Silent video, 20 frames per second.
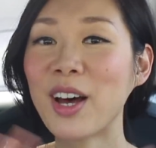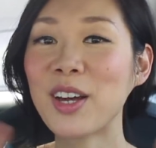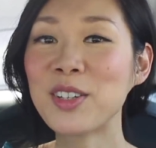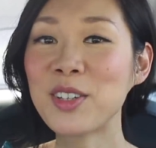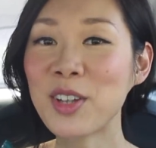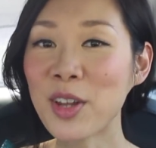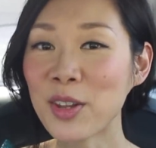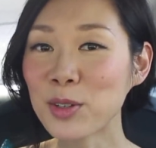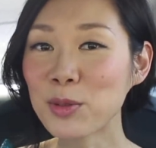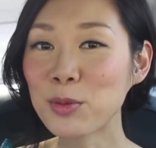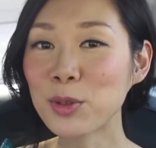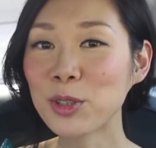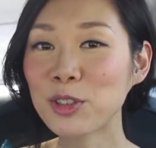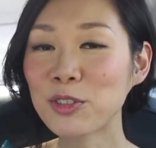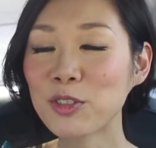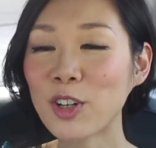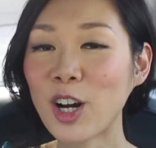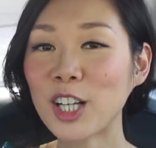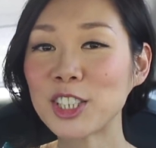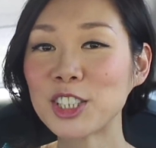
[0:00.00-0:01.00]
Another word
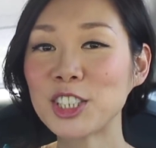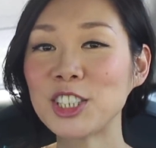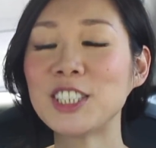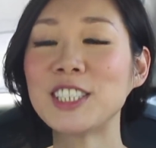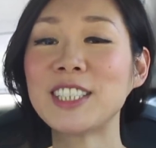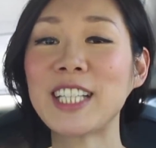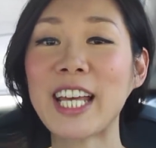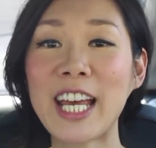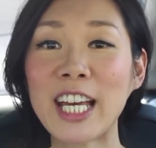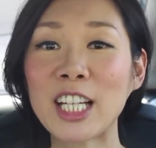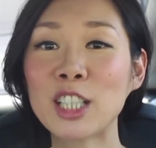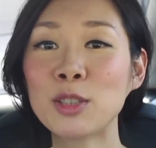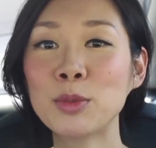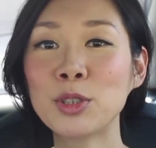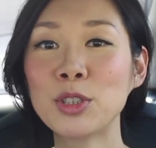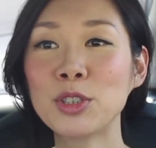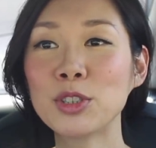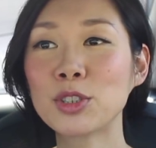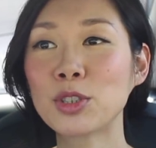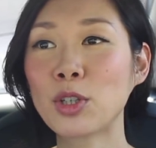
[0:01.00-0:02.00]
of caution is
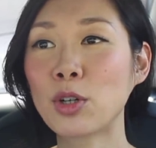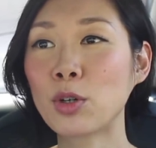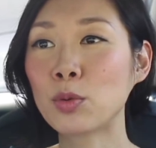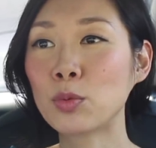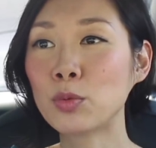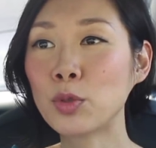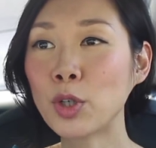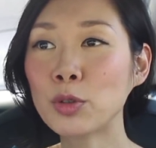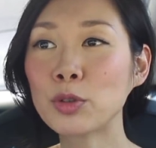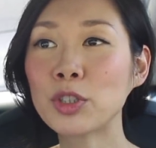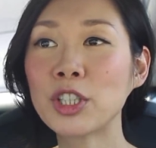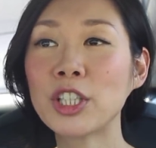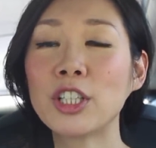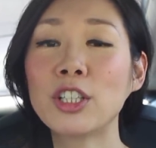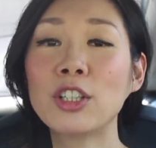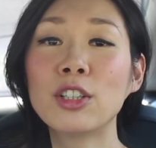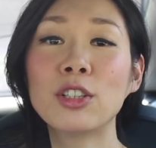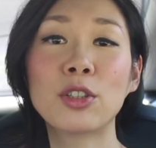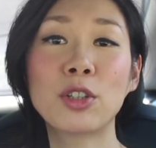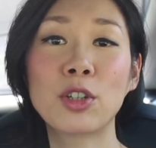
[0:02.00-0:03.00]
animals or
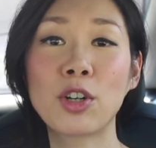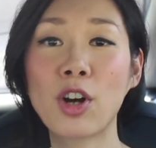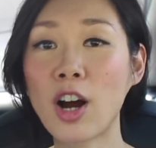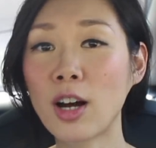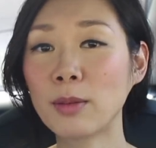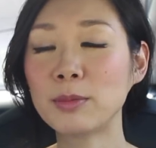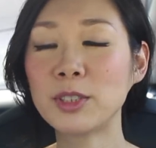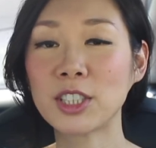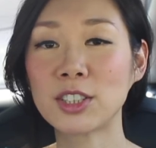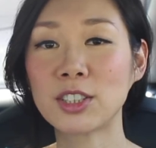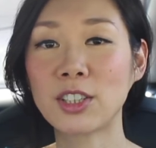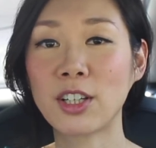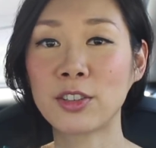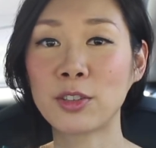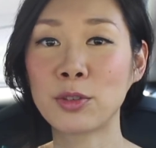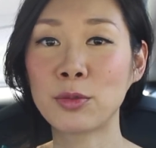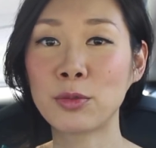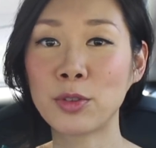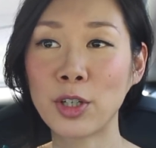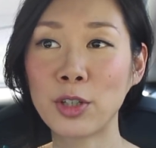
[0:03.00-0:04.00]
roadkill or objects
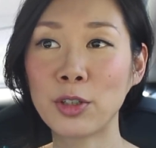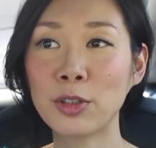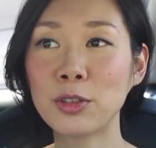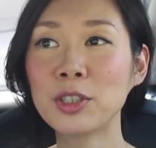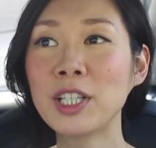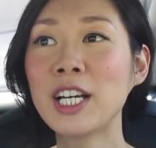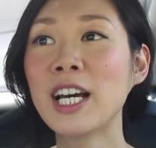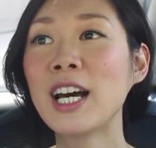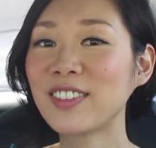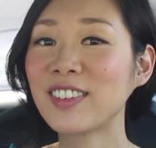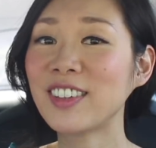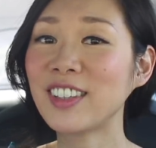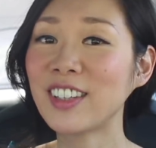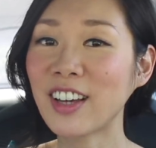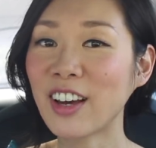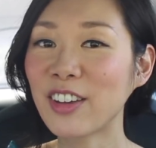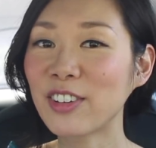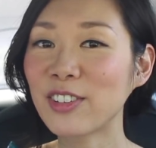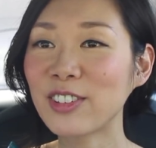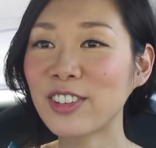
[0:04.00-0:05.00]
on the road.
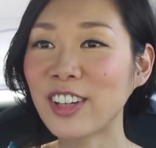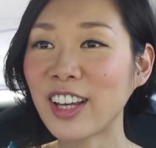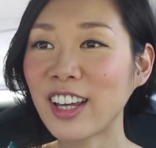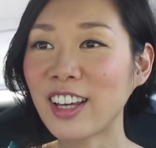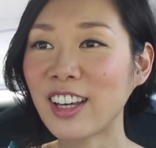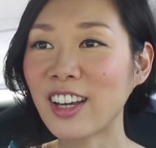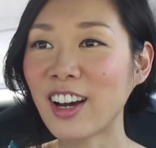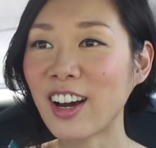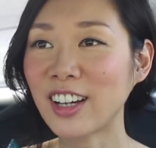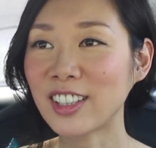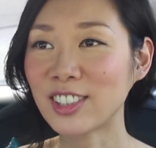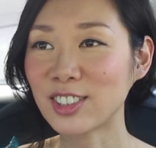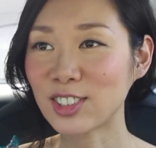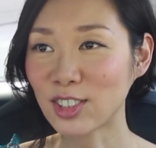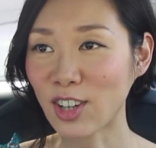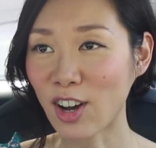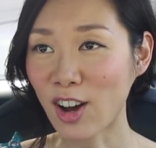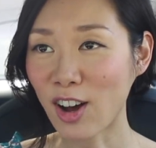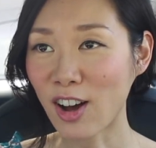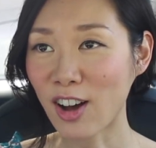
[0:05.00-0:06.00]
The other day I
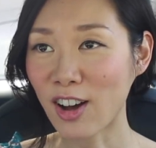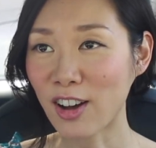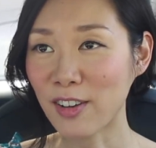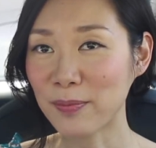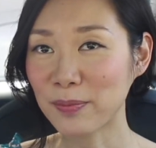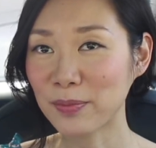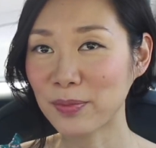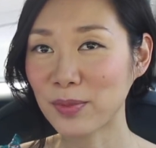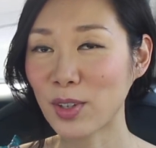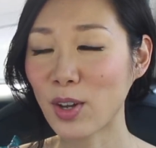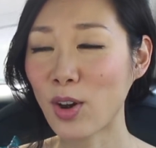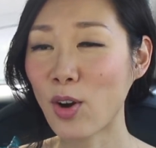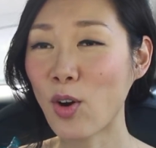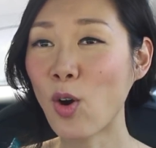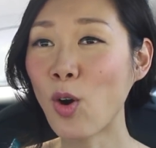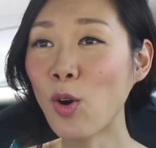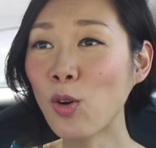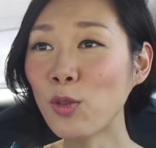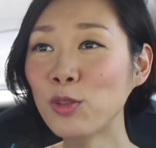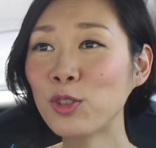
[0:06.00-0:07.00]
saw,
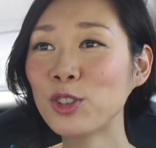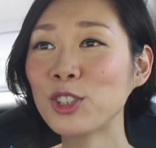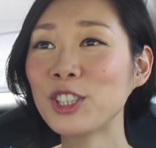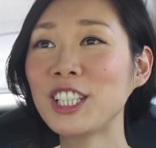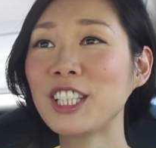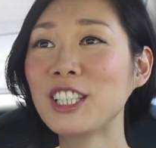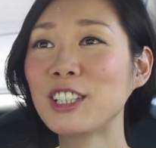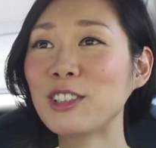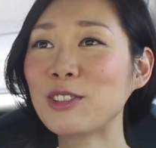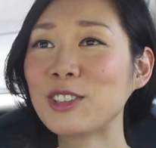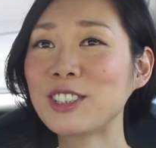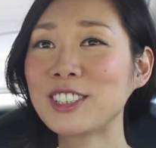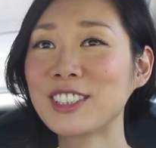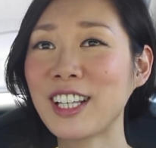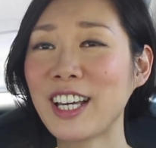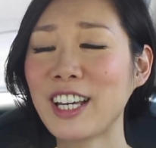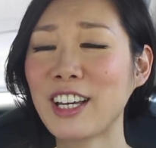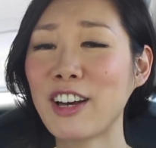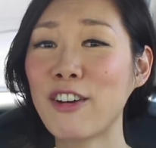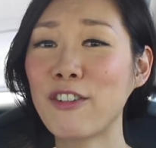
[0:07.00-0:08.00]
hopefully it was
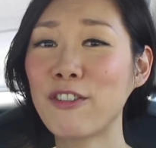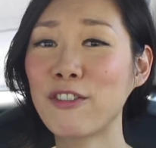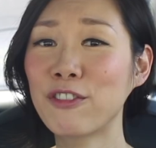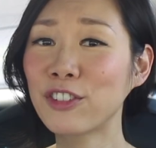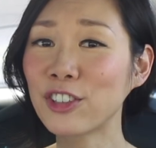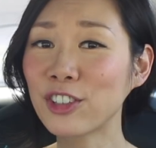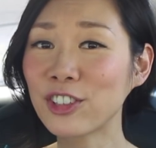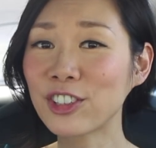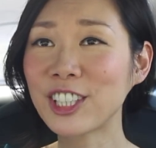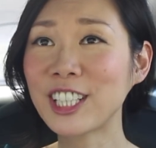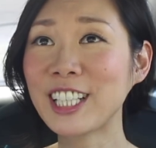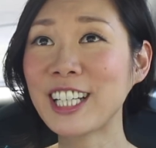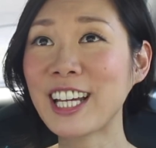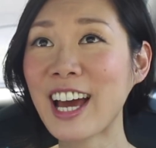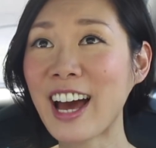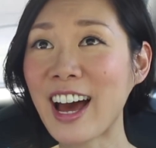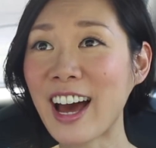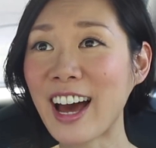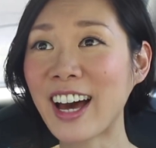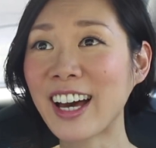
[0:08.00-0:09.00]
like a furry
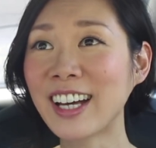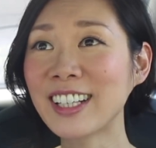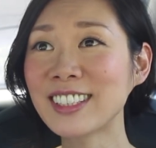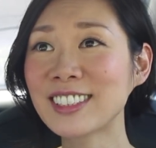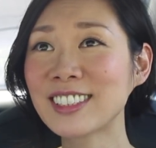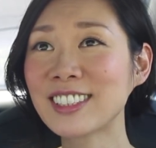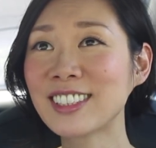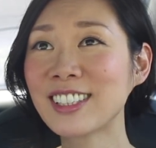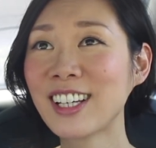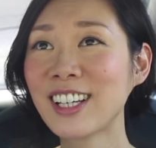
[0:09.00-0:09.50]
hat